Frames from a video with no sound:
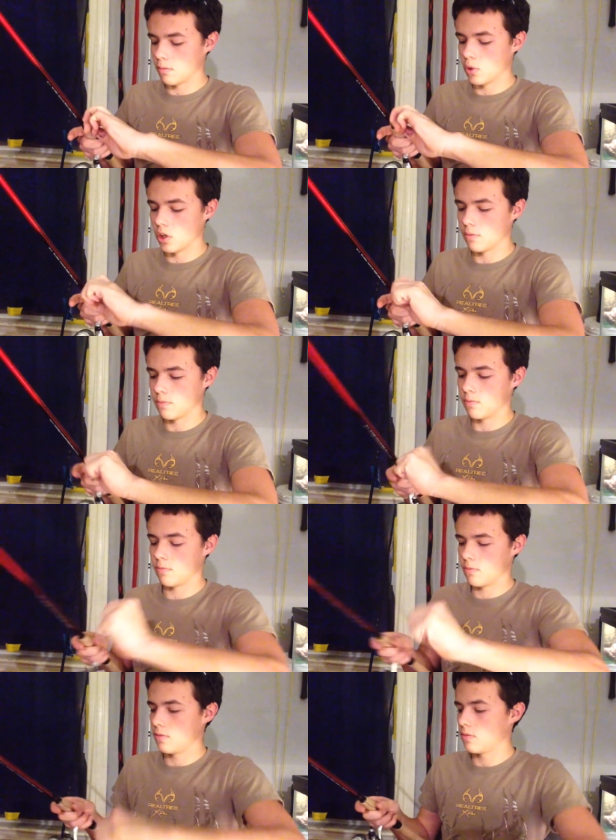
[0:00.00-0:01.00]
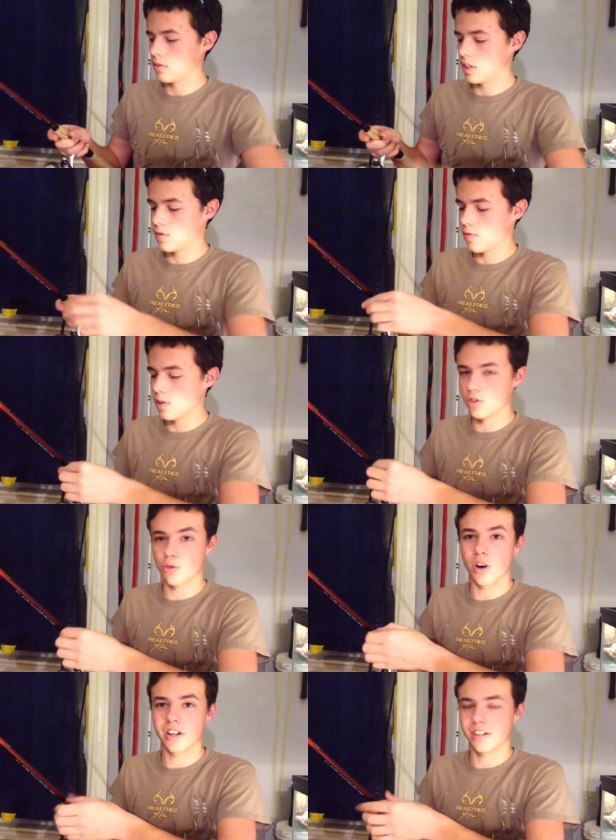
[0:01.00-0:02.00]
But this feels
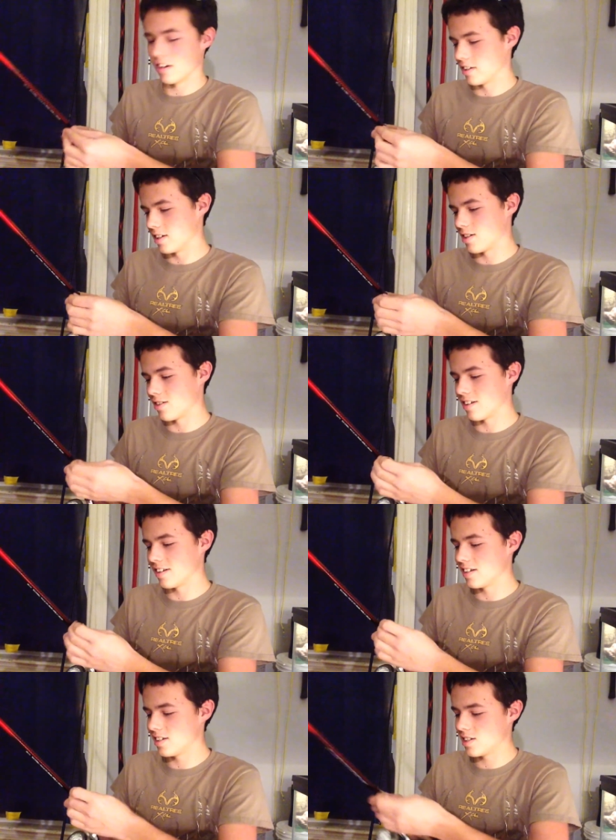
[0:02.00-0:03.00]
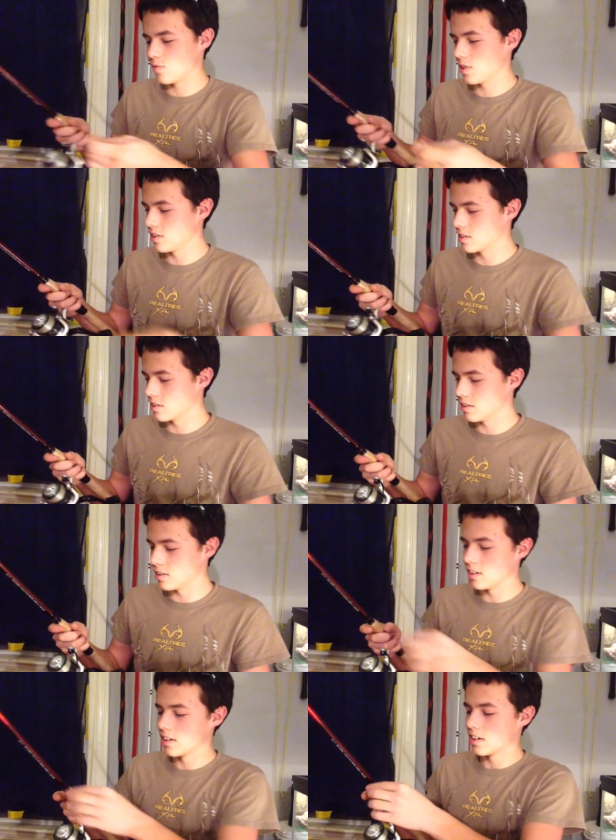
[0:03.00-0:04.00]
right on this rod. It just feels good.